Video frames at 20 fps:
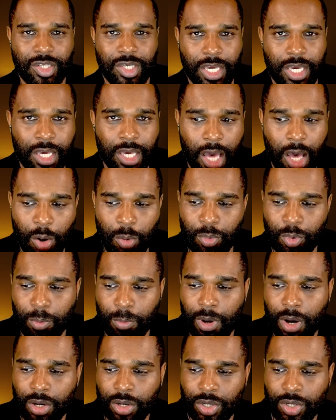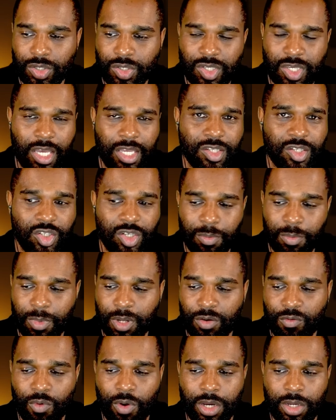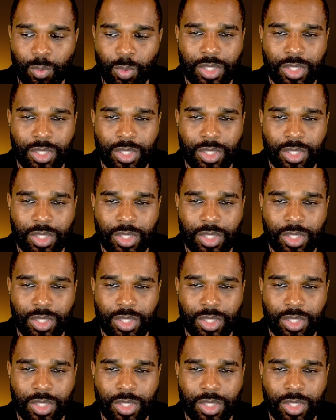You hear Helmut Marko saying similar, right,